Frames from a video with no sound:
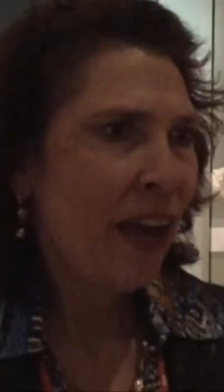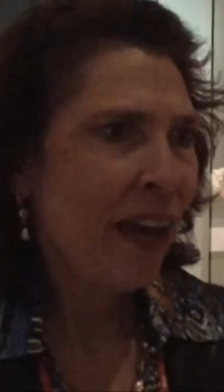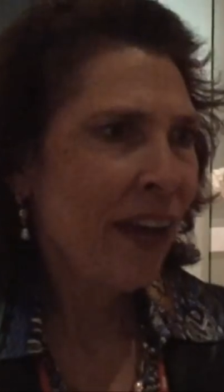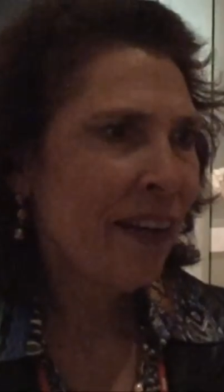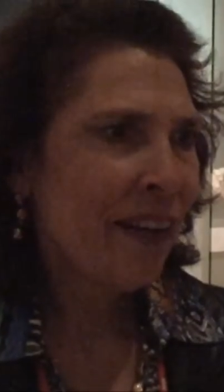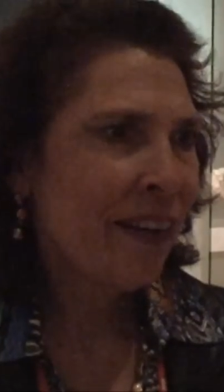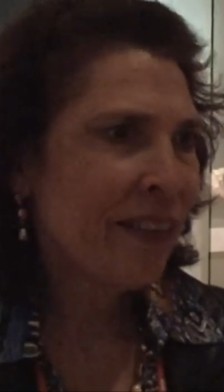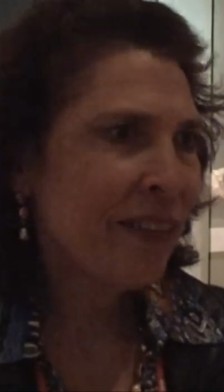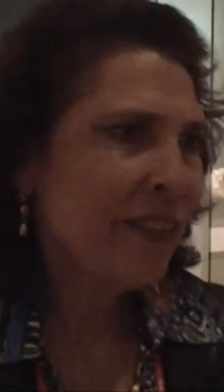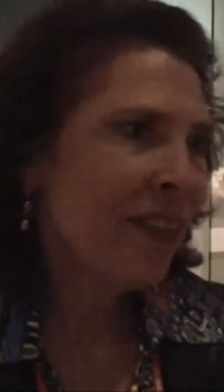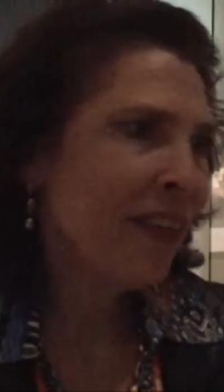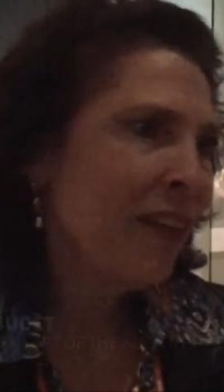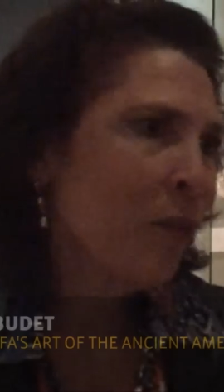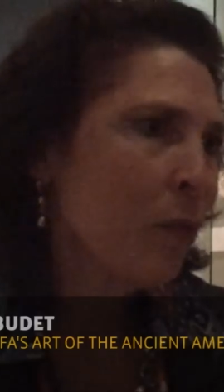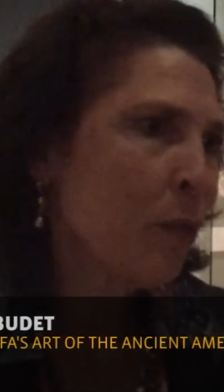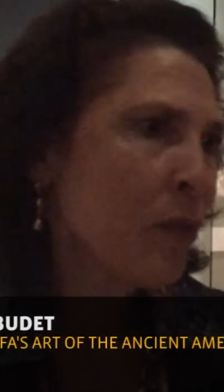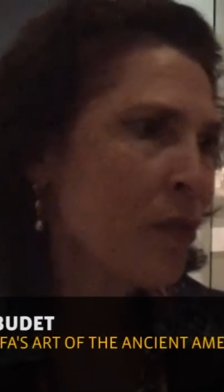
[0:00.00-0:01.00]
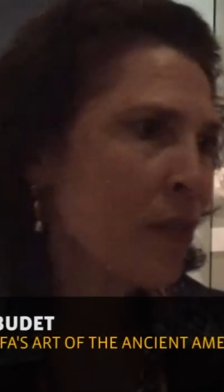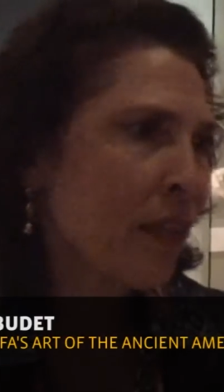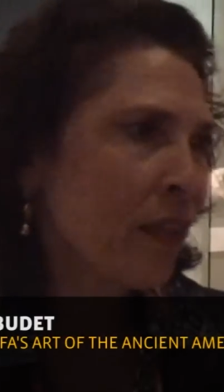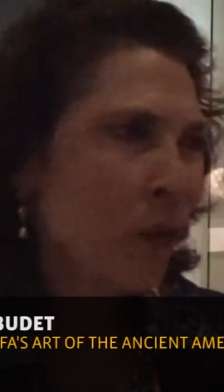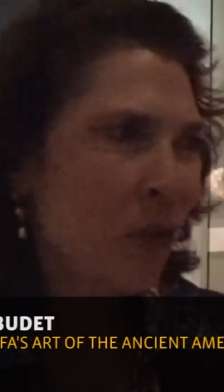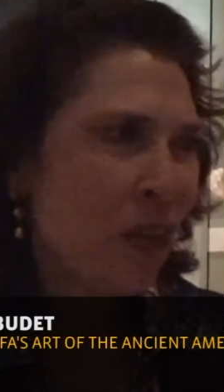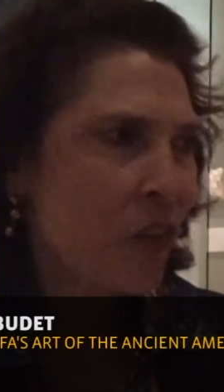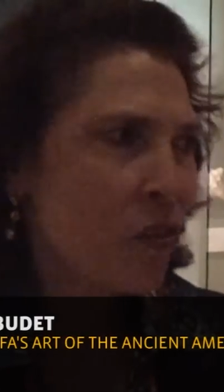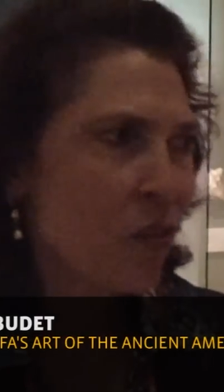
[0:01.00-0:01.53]
and it was in a
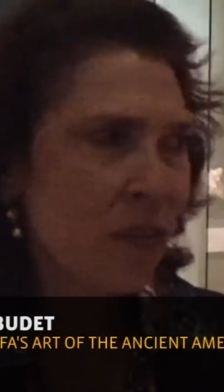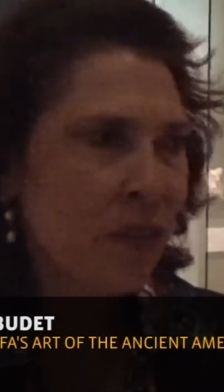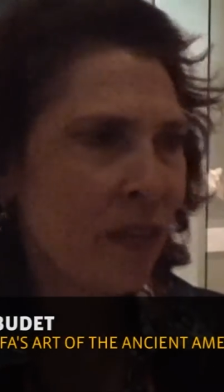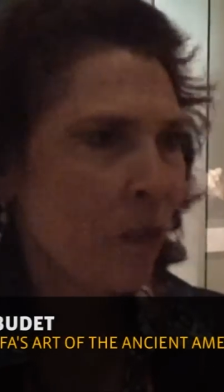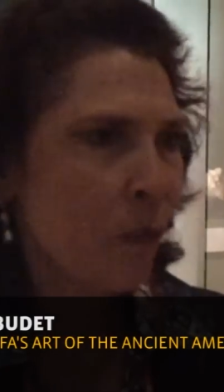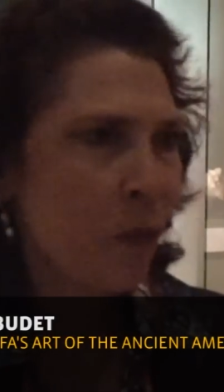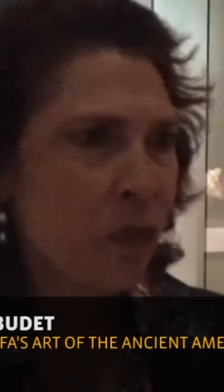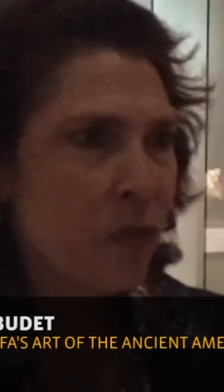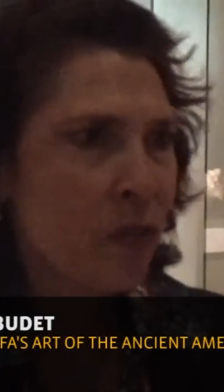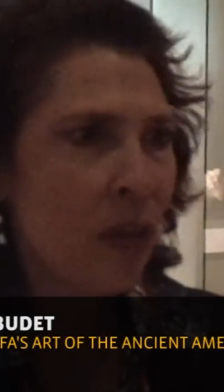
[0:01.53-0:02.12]
location that was